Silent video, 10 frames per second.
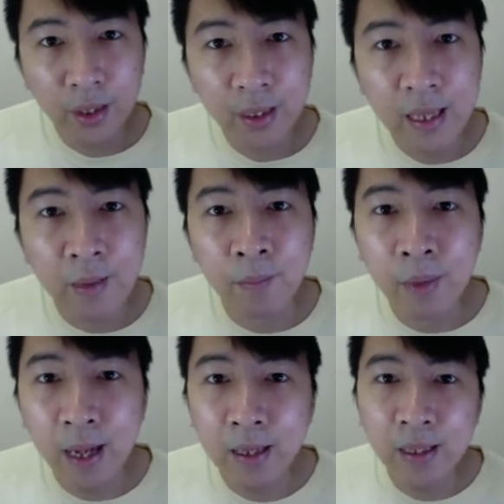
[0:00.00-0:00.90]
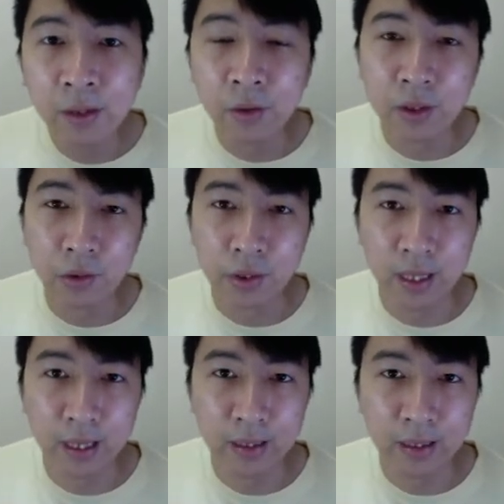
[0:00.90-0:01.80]
in and blend into the
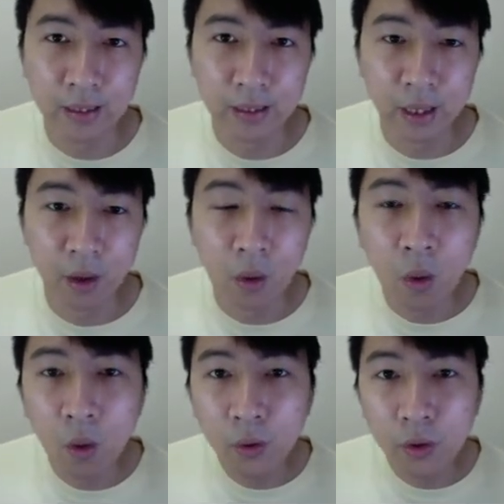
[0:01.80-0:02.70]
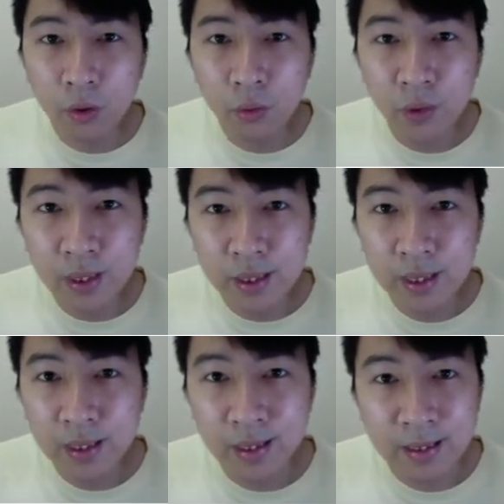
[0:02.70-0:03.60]
society or to
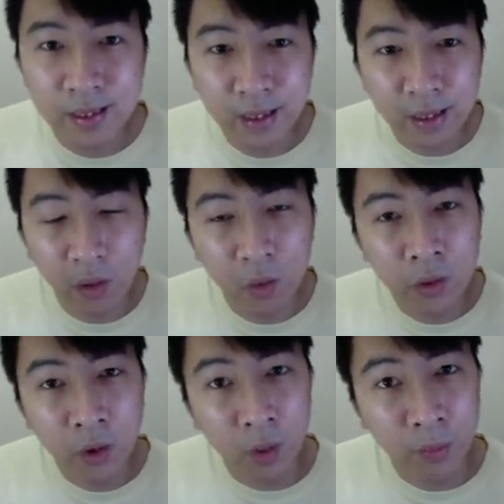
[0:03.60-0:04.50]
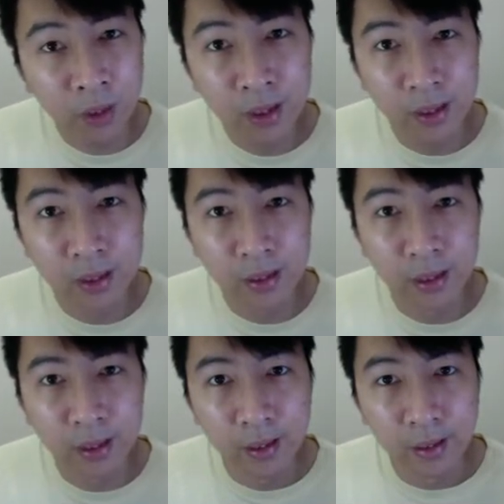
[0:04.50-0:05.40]
resist and start their own community.
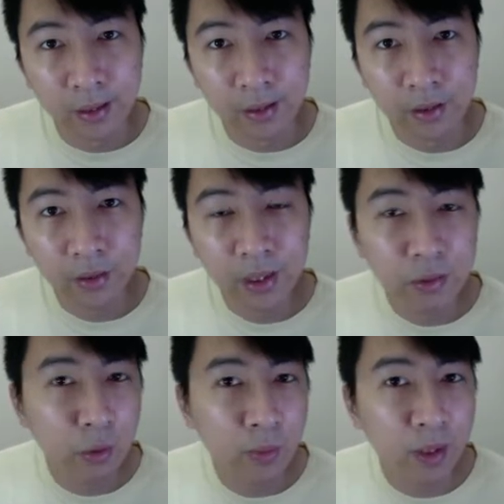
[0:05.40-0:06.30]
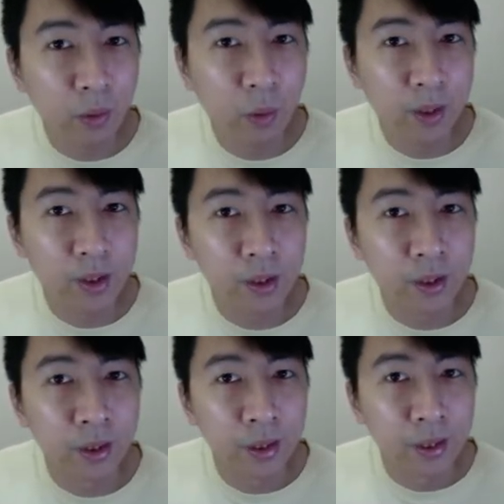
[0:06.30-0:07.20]
And so this will be the
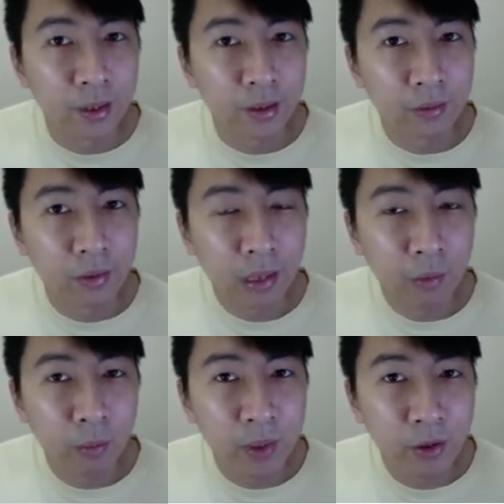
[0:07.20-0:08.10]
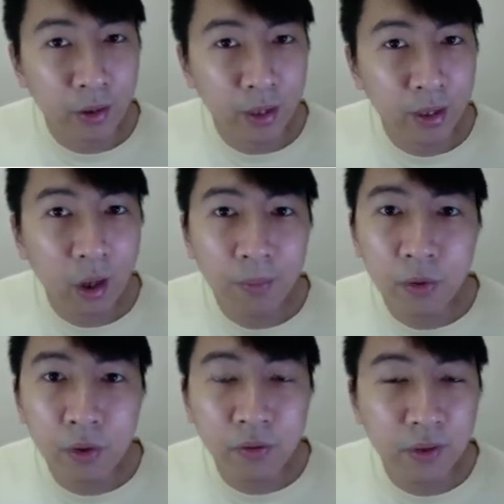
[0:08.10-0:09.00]
question that will be dragging
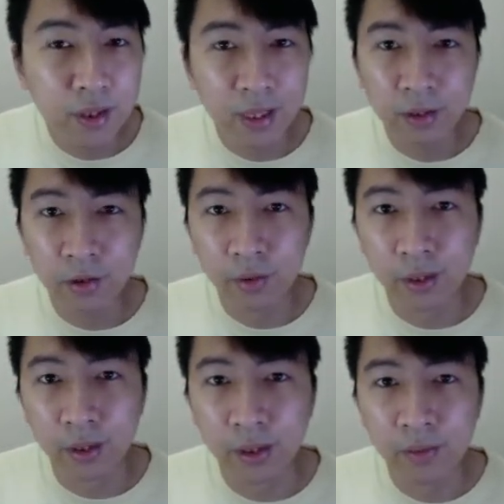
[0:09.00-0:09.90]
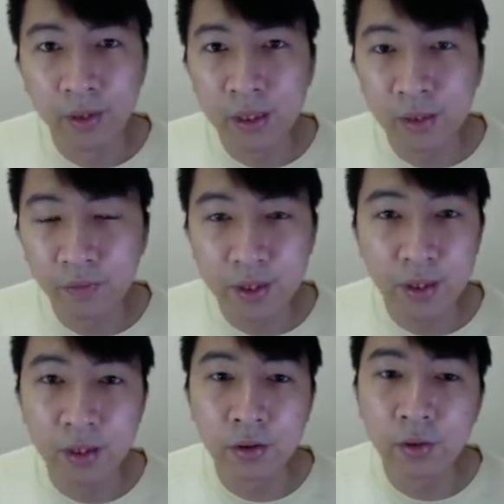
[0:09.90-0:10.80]
up to the first century. Even in the first
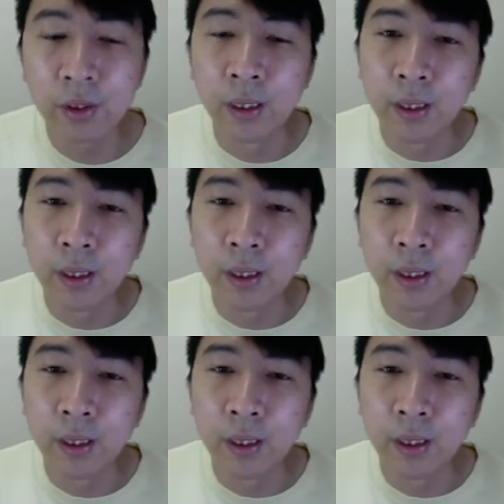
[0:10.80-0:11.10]
century,